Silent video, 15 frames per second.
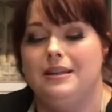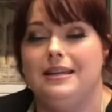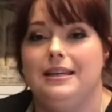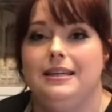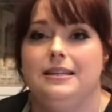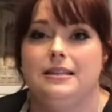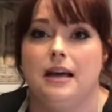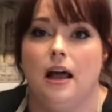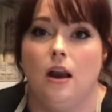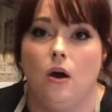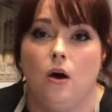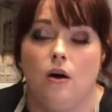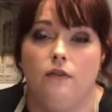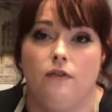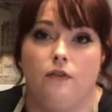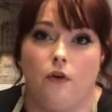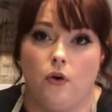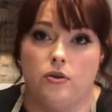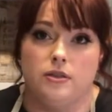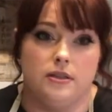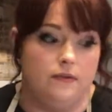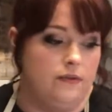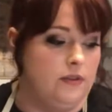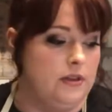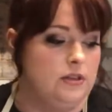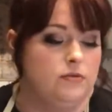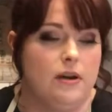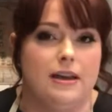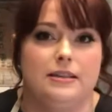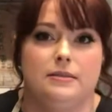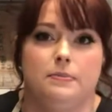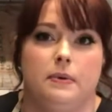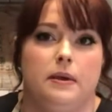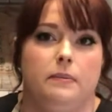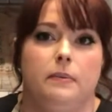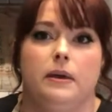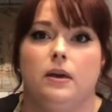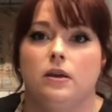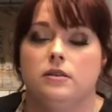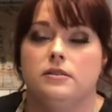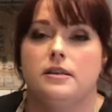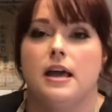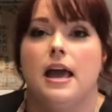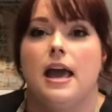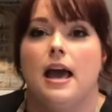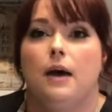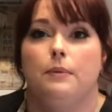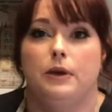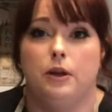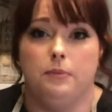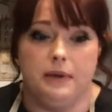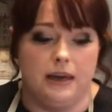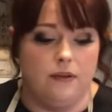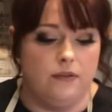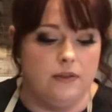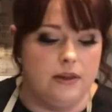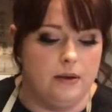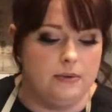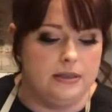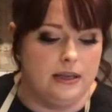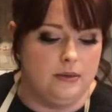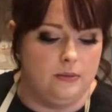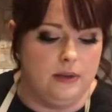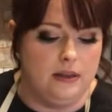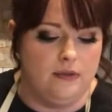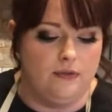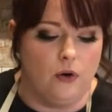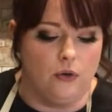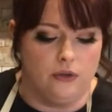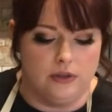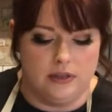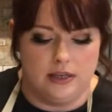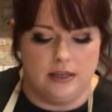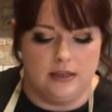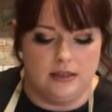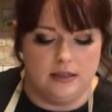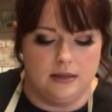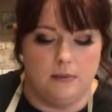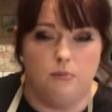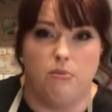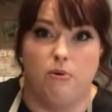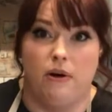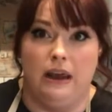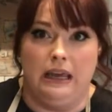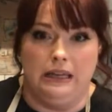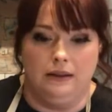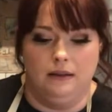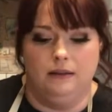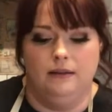need a lot of frosting for this recipe because we're going to be covering the outside with fondant brain